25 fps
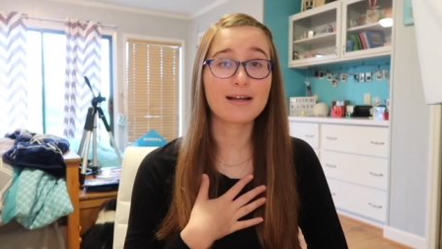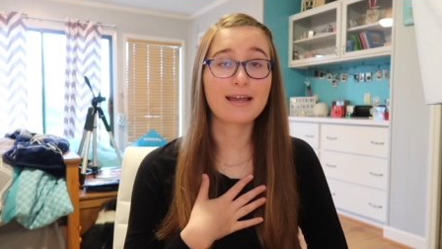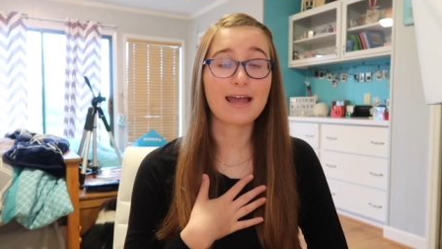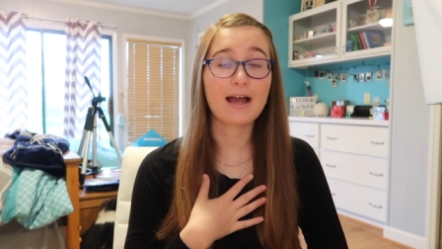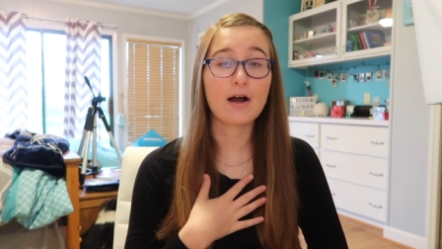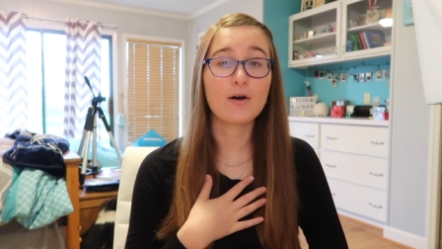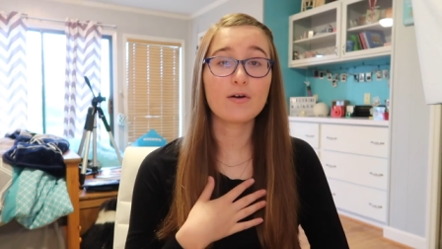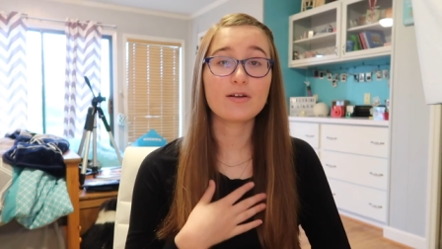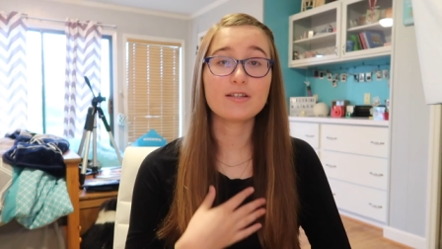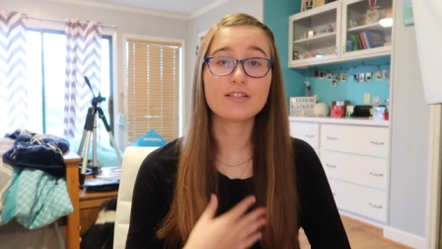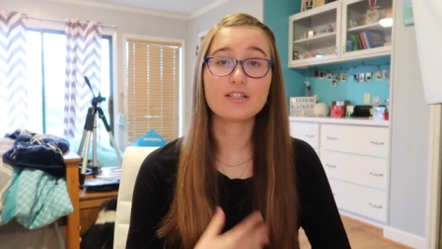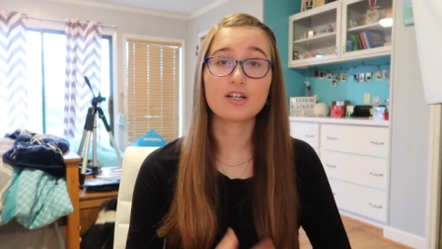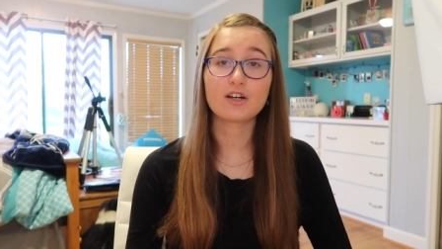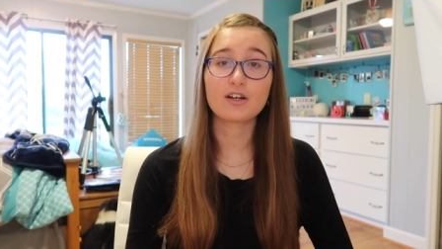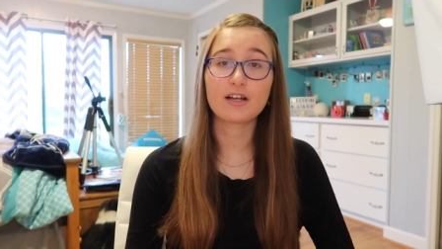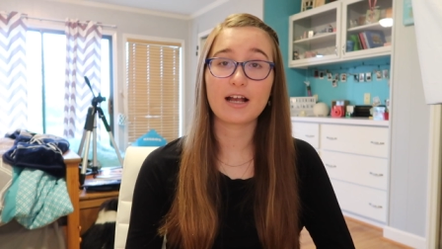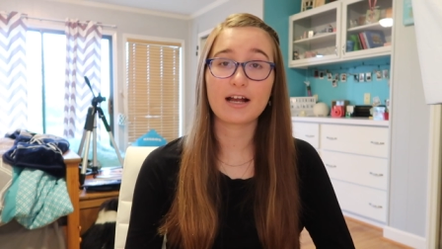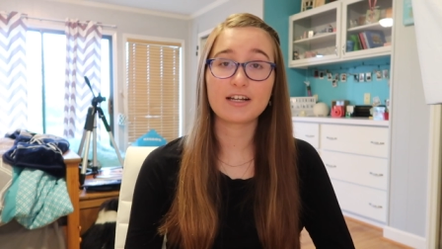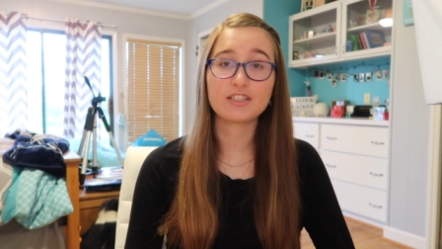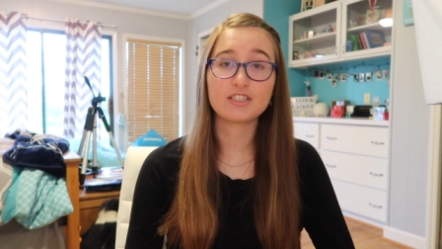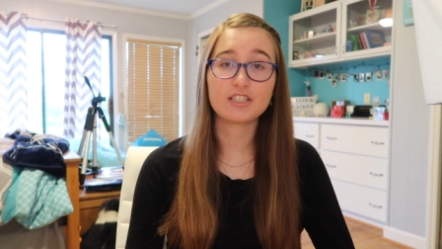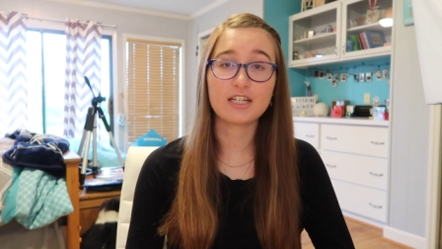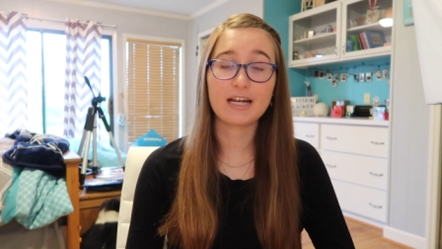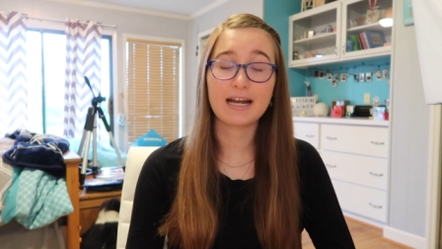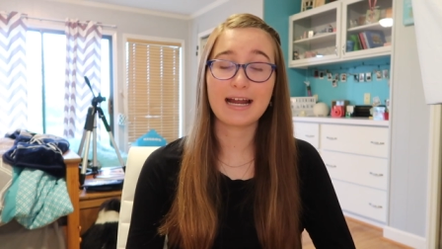account until
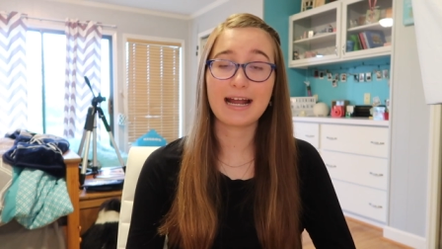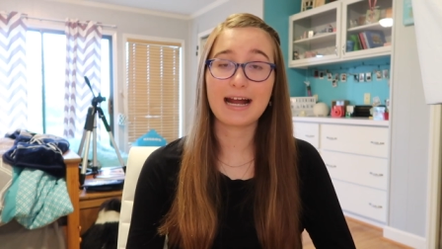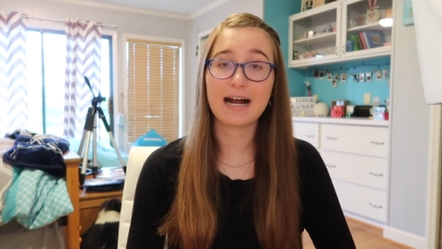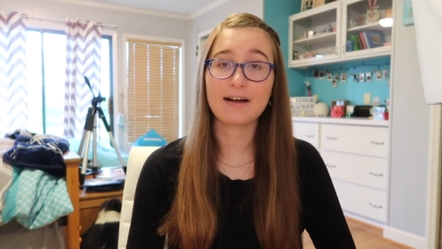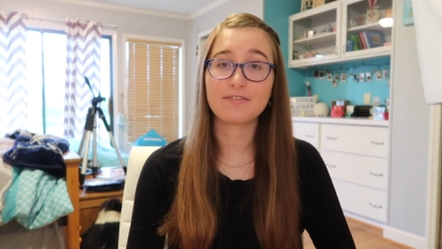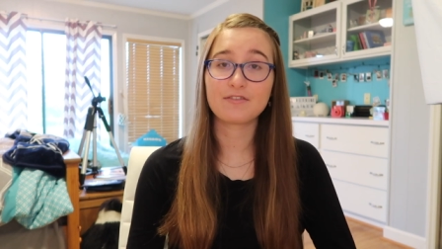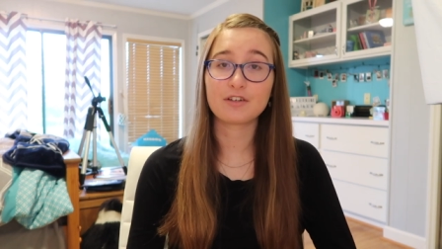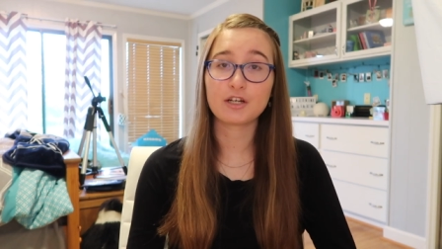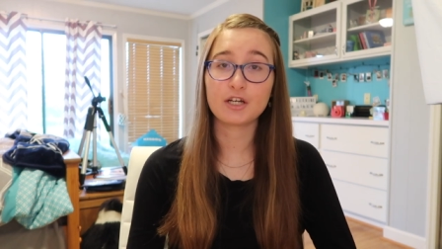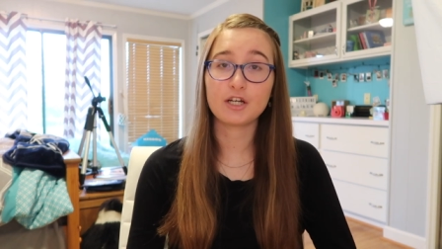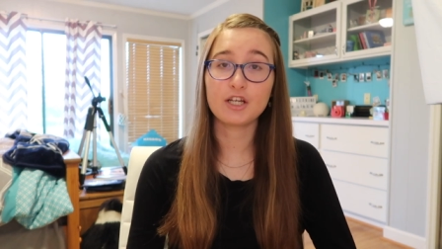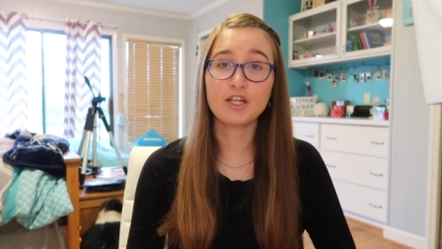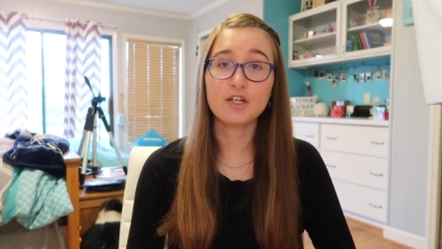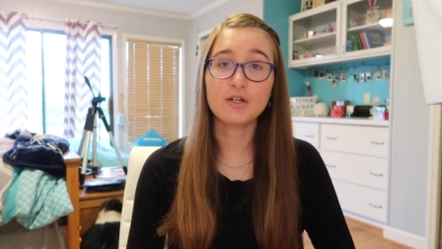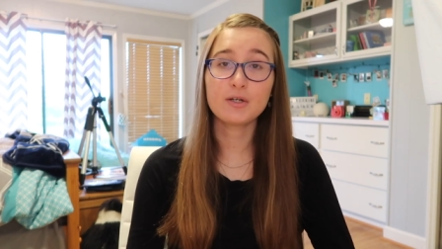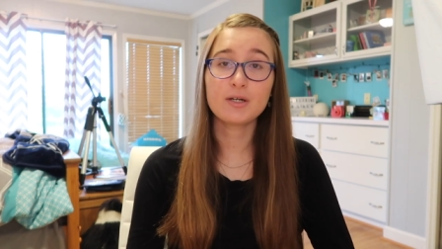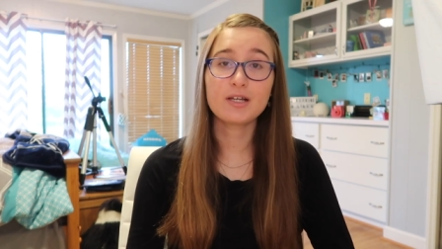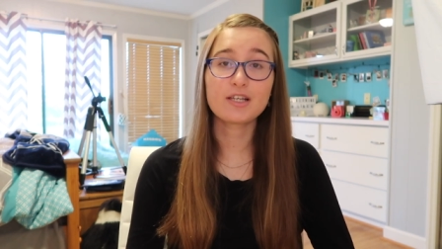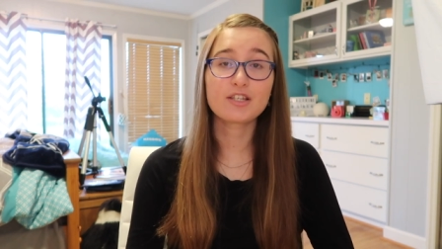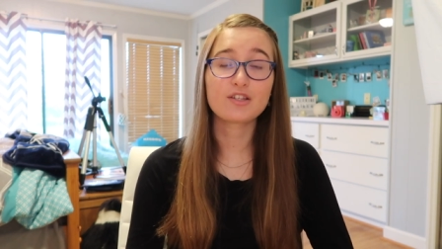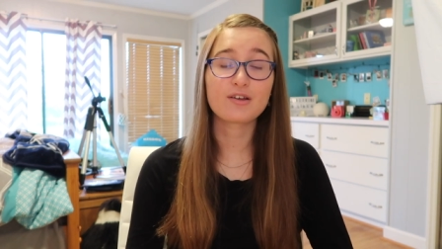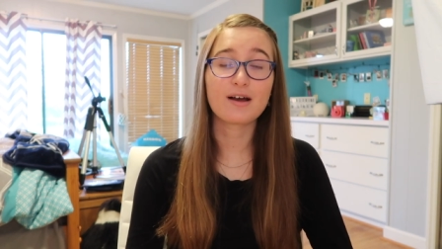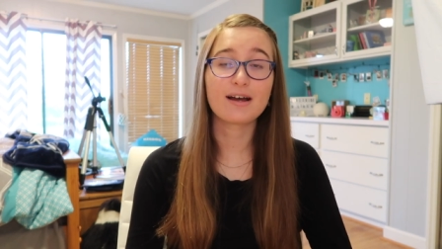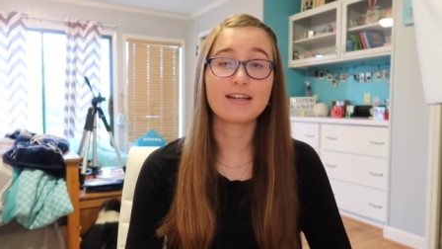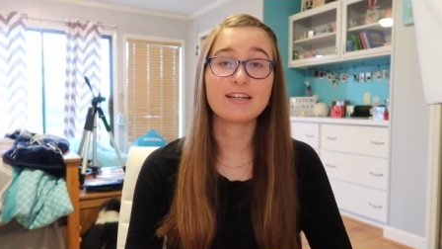yesterday
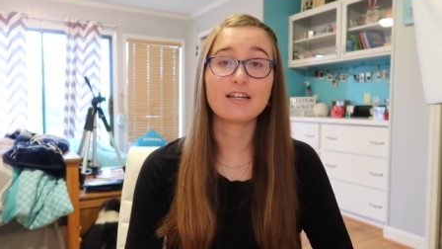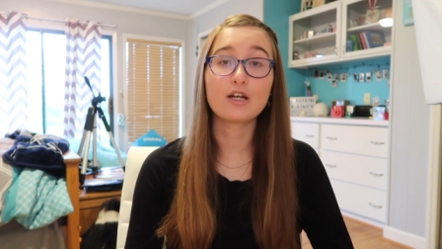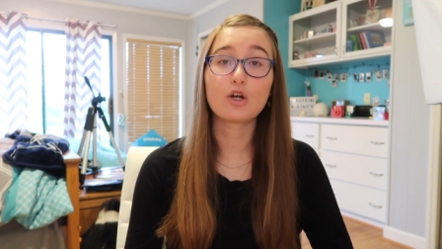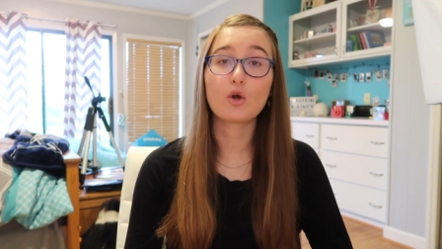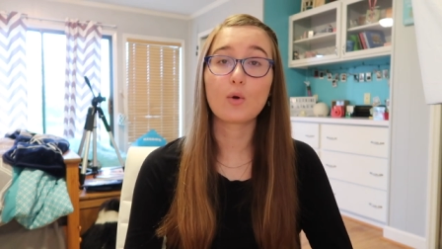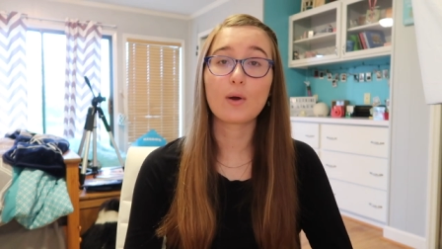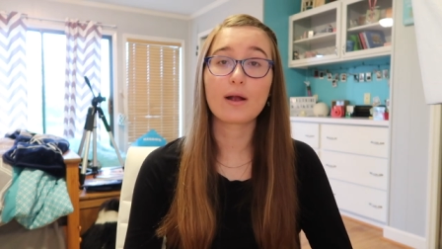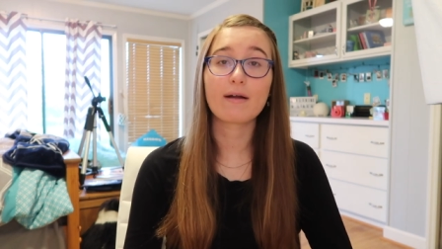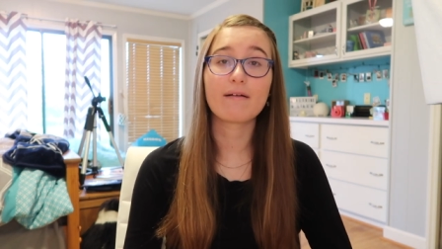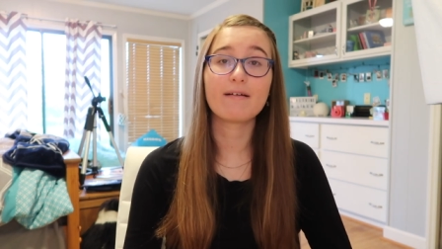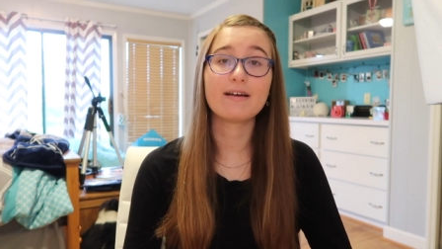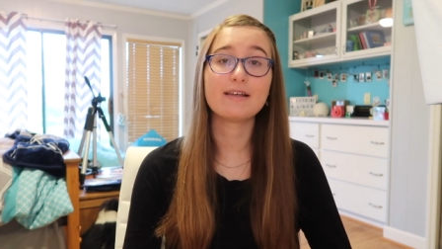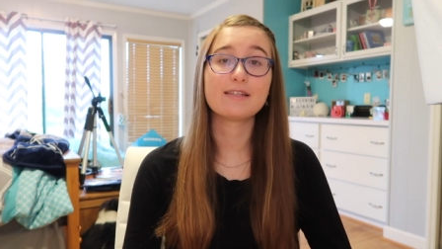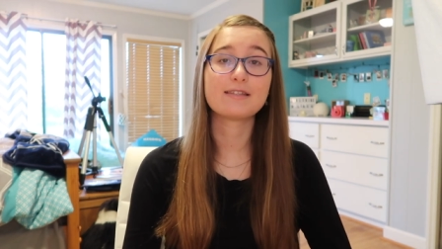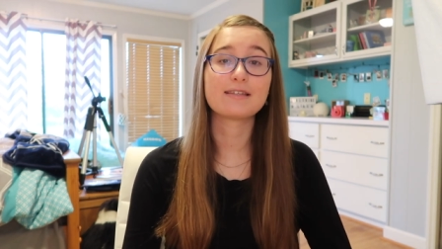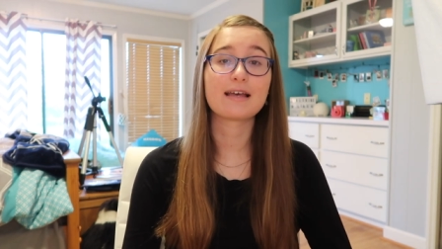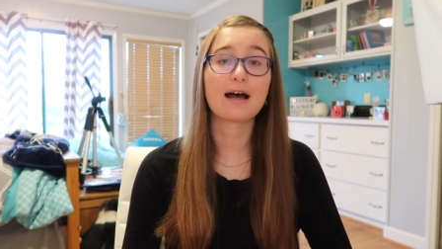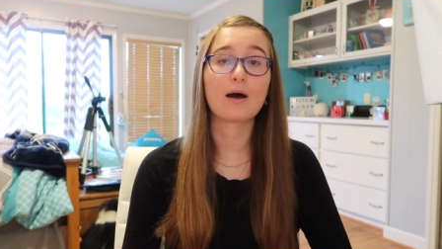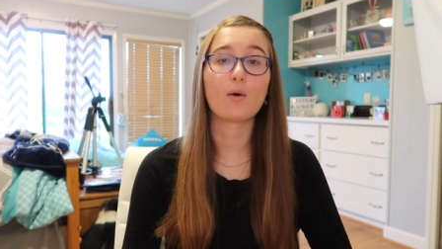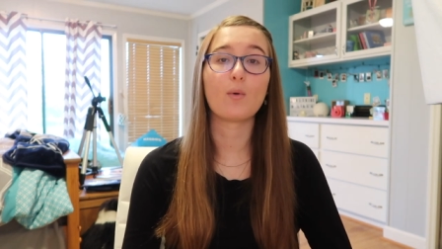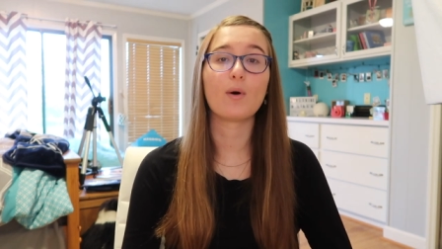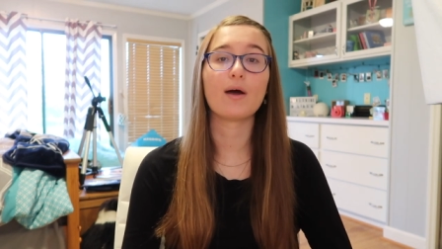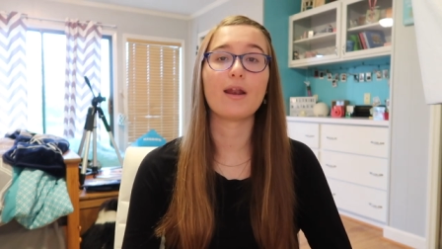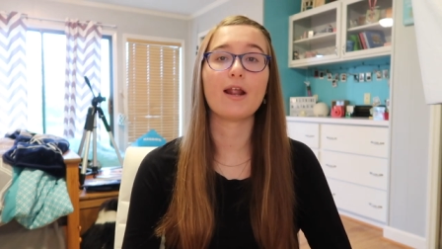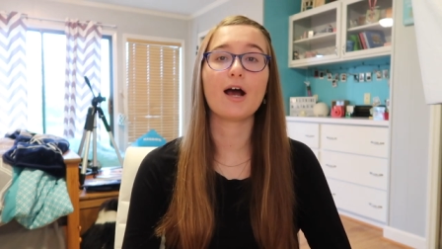afternoon, so I had to quickly
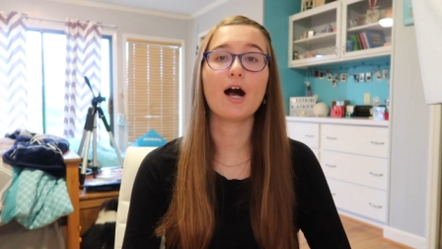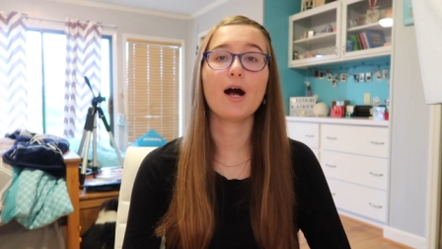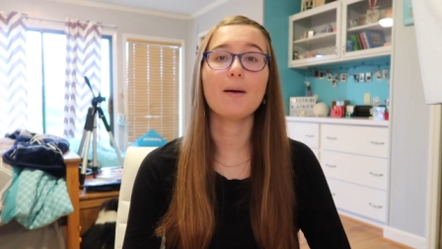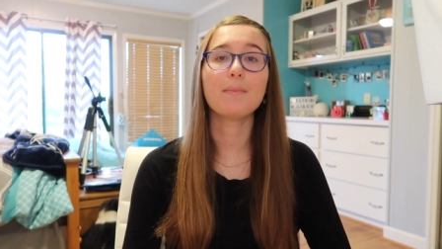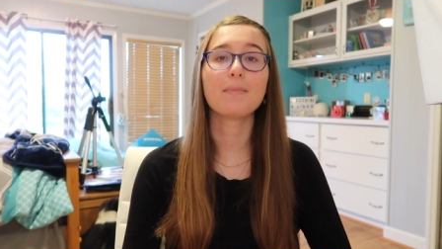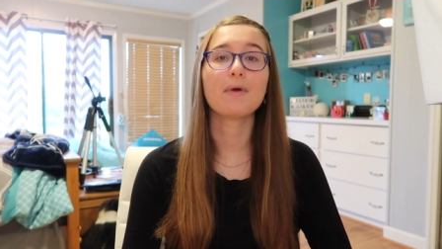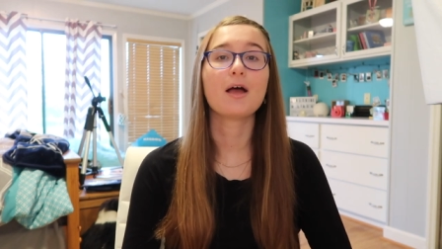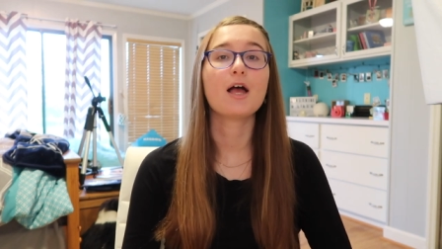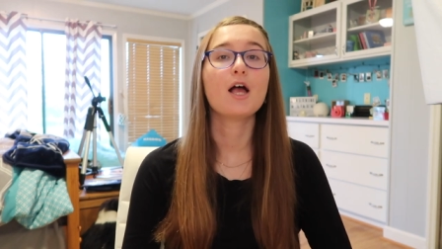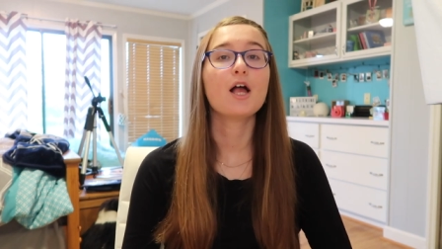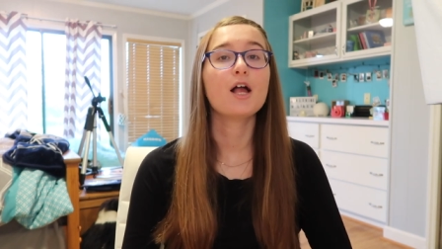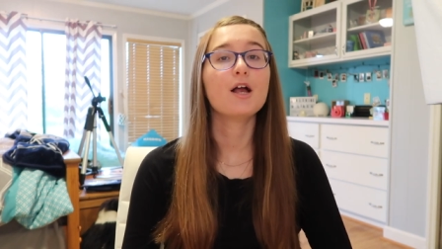set one up.